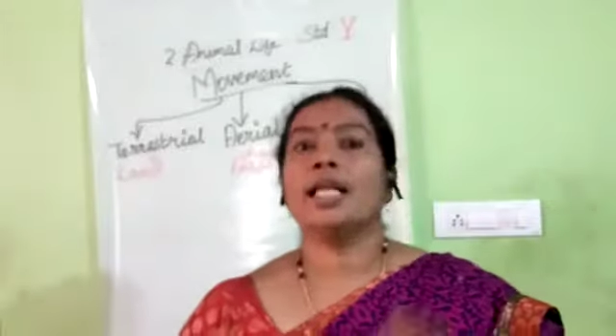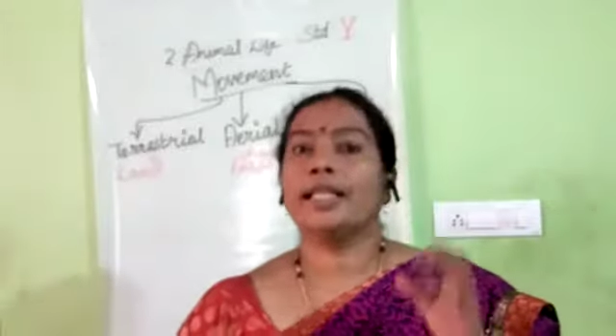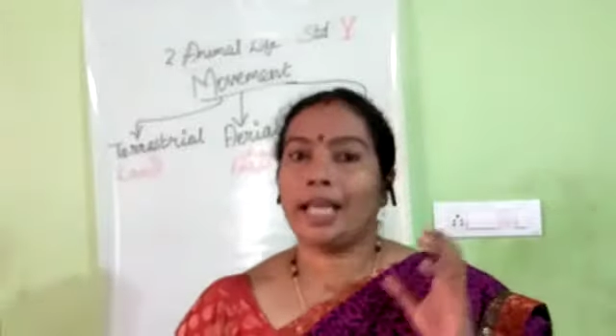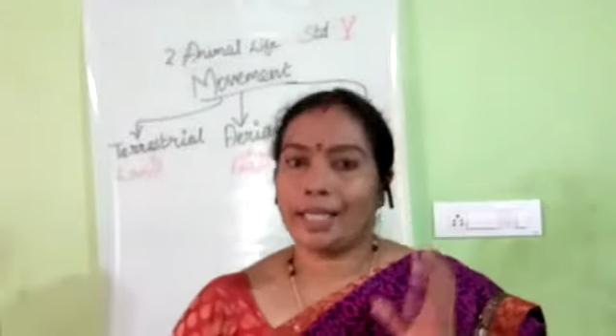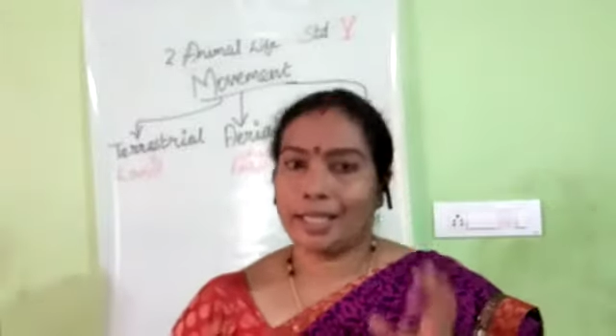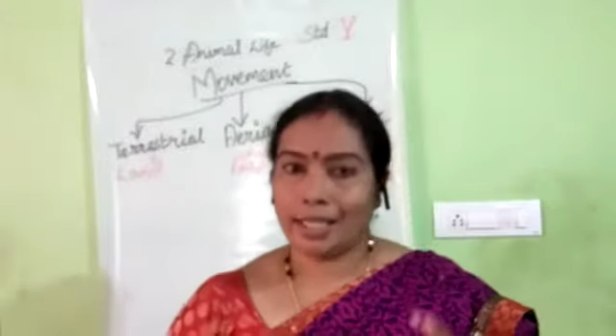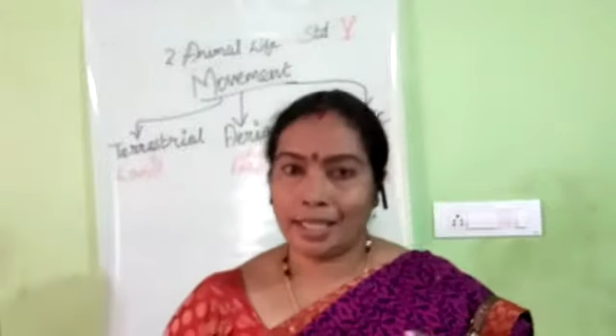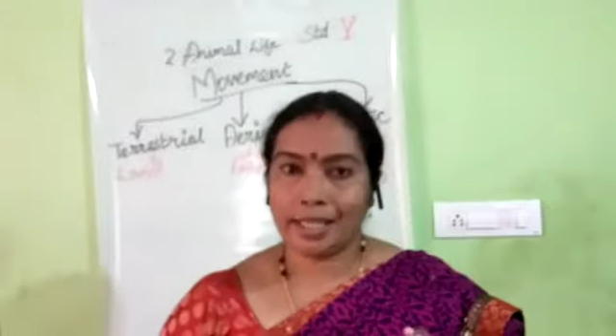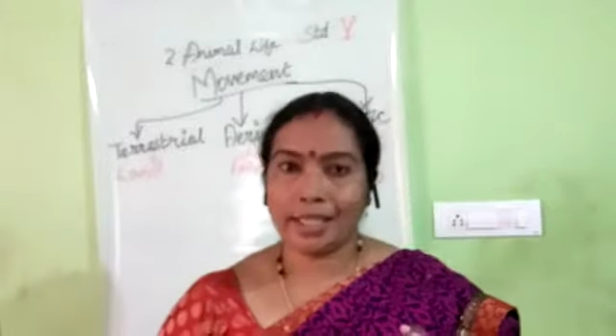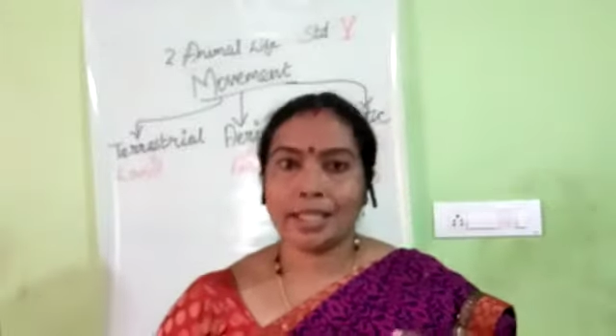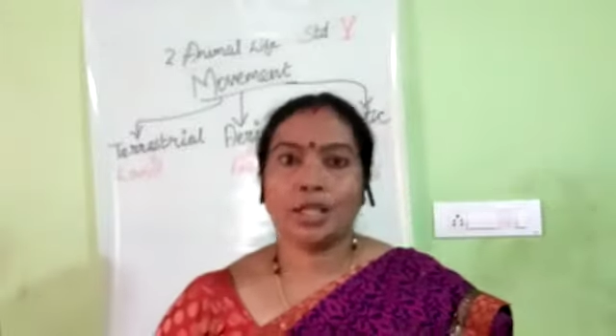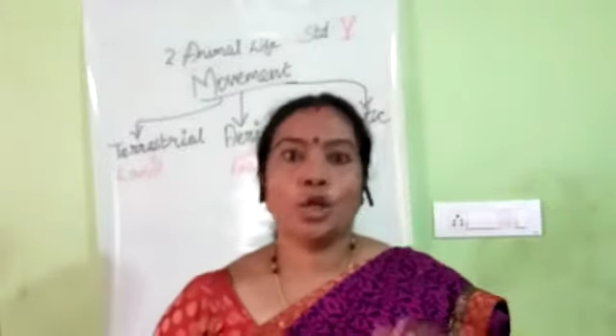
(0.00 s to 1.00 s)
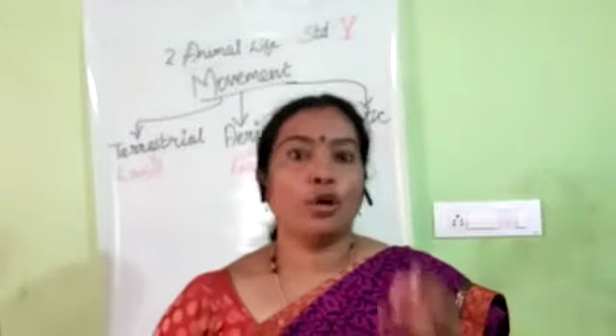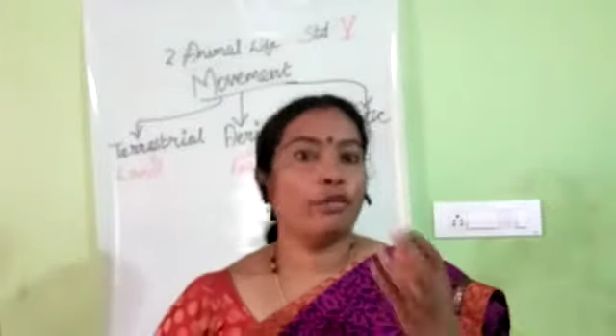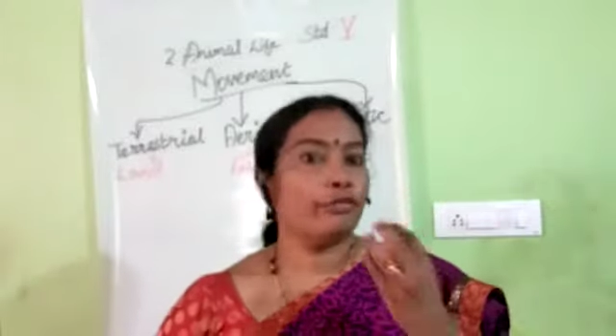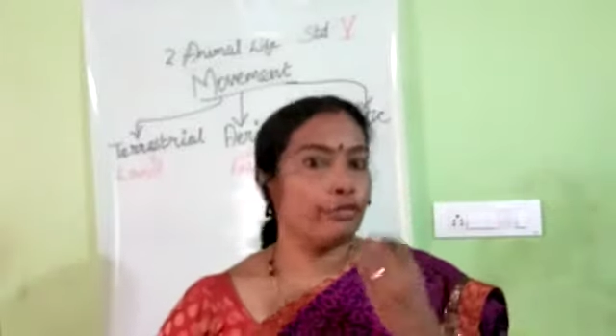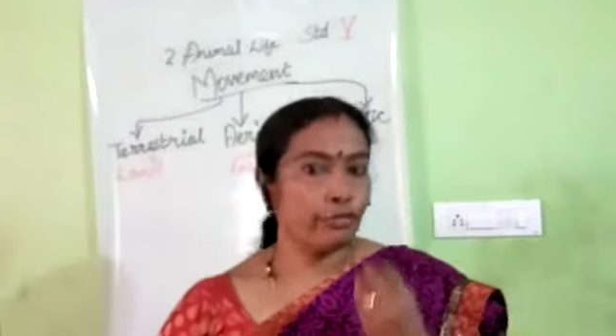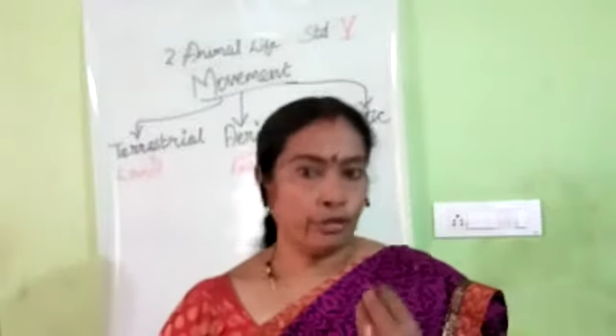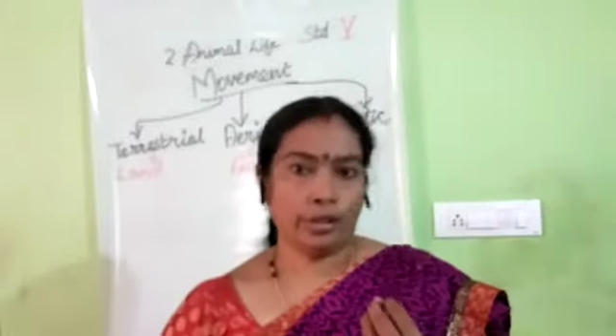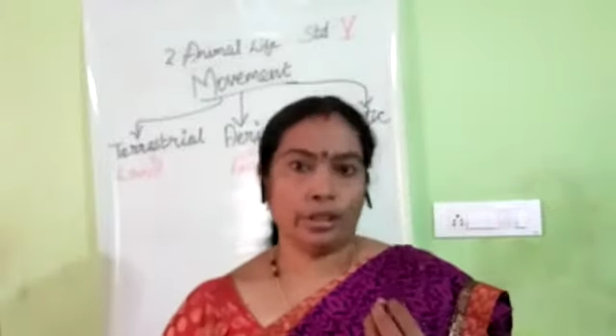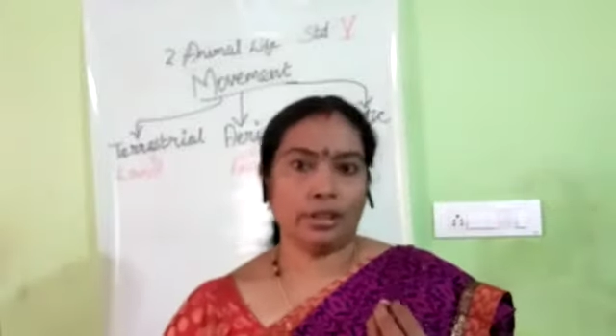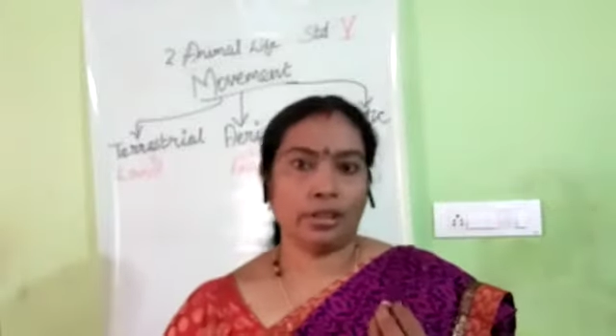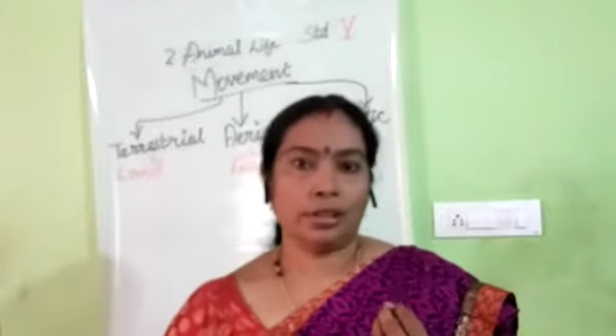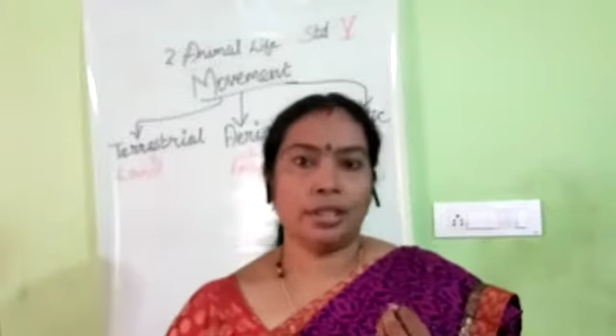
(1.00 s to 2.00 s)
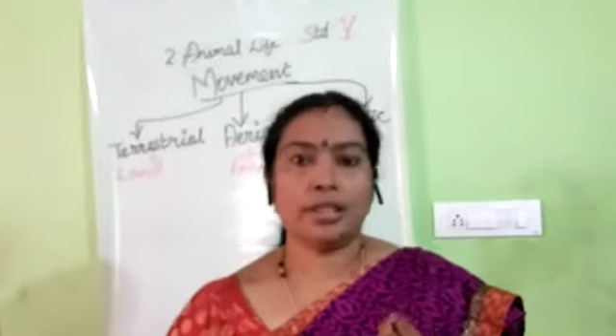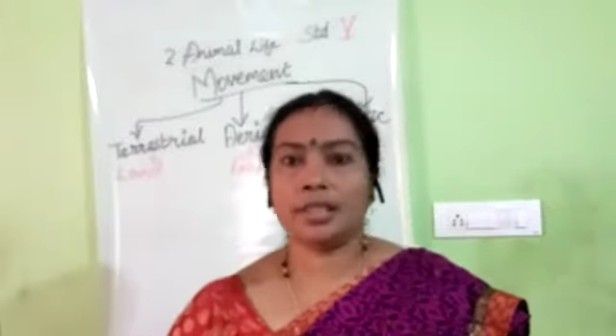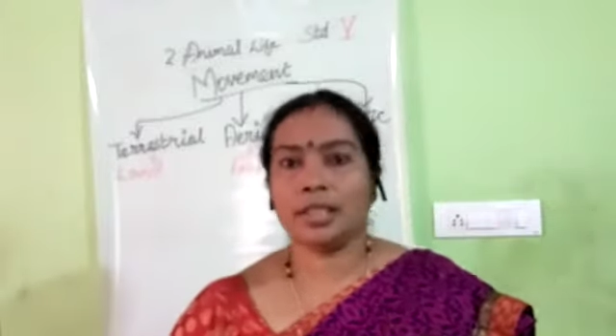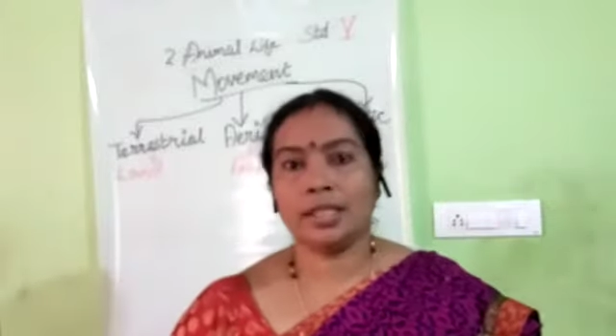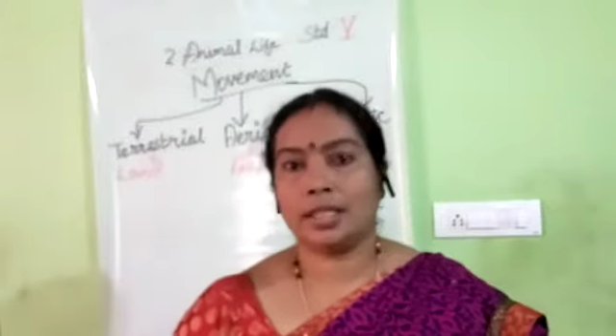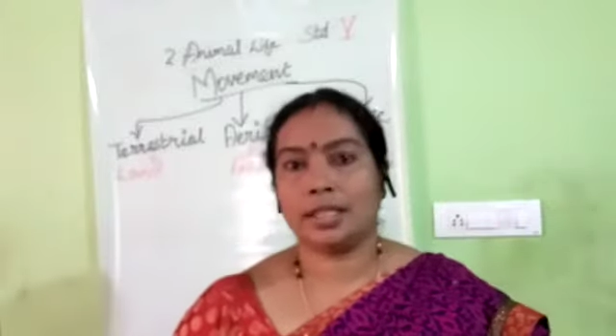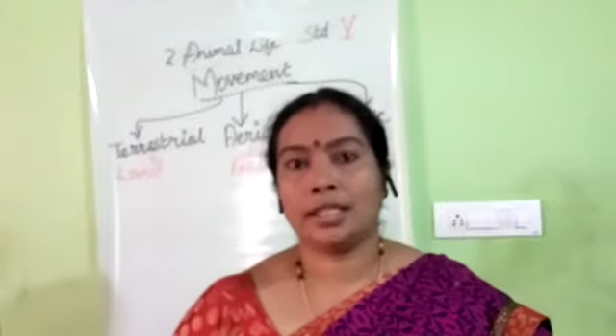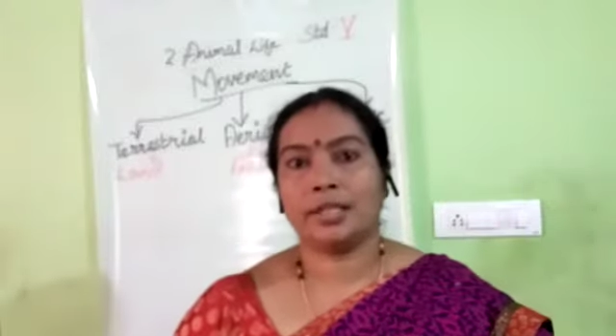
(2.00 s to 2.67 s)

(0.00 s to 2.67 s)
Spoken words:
they need food, isn't it?